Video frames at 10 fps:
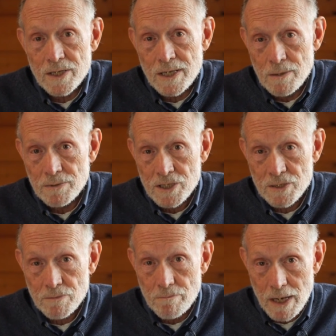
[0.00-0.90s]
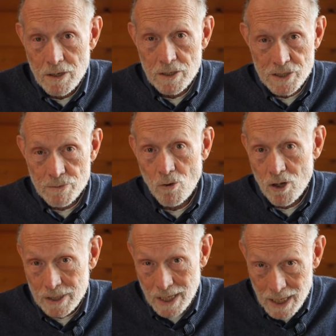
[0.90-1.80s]
to keep this bear in a
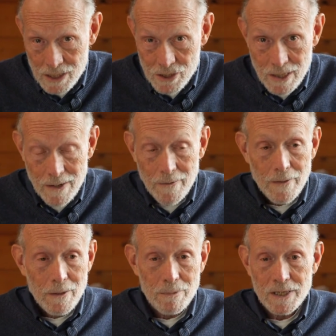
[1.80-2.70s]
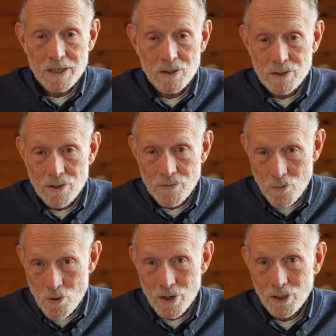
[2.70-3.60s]
small cage, but he couldn't
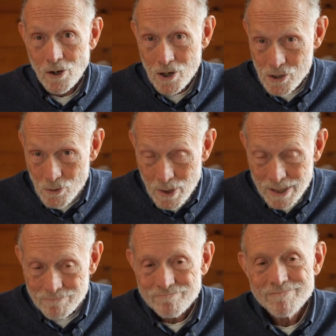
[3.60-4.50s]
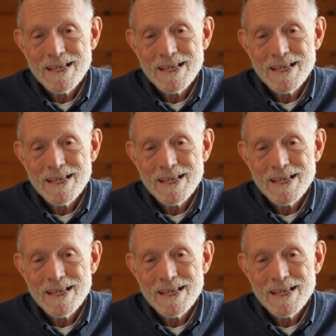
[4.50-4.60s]
afford a larger one.